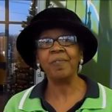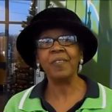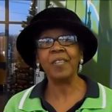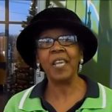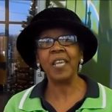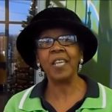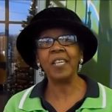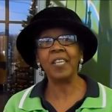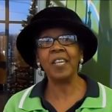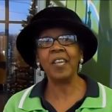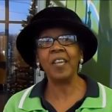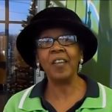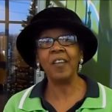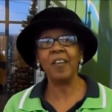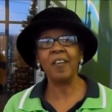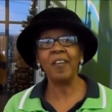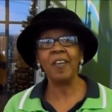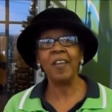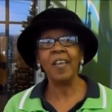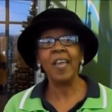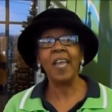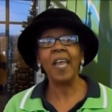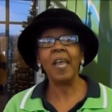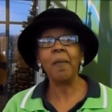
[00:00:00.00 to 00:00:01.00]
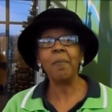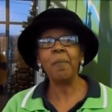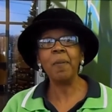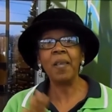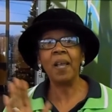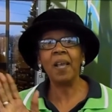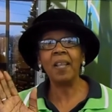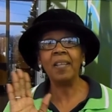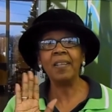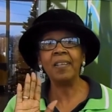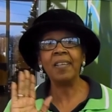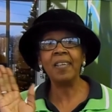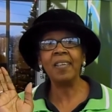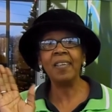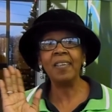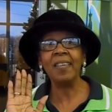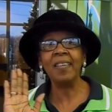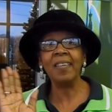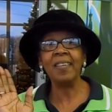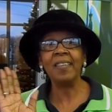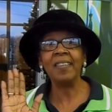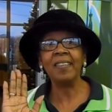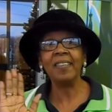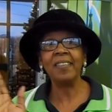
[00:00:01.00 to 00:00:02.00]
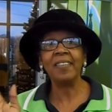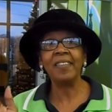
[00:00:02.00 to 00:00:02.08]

Take care. Happy holidays.